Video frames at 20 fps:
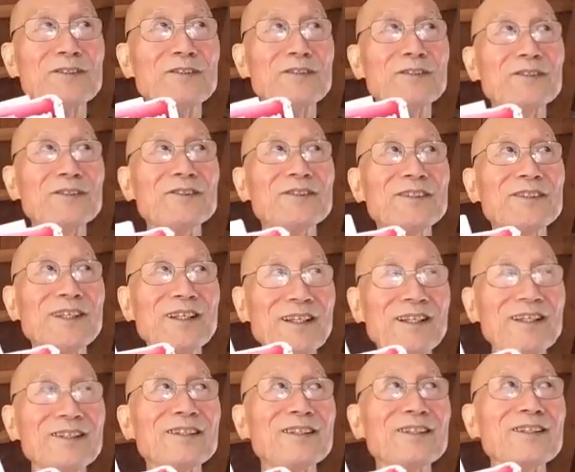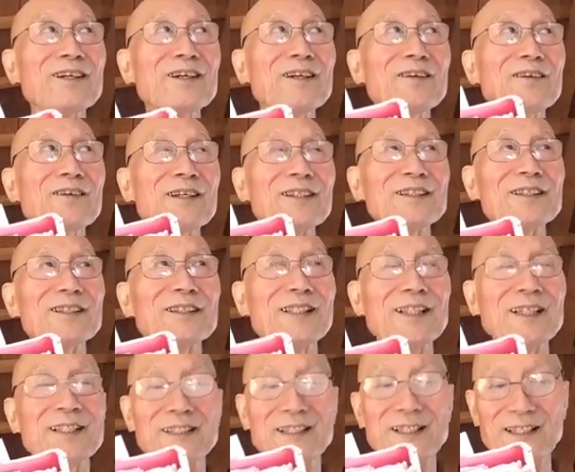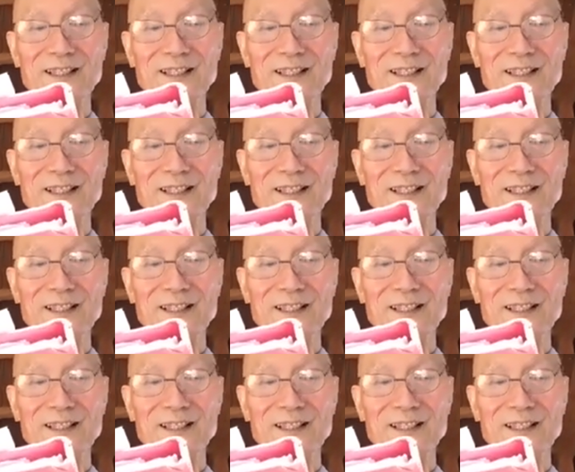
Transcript: the truth is, what the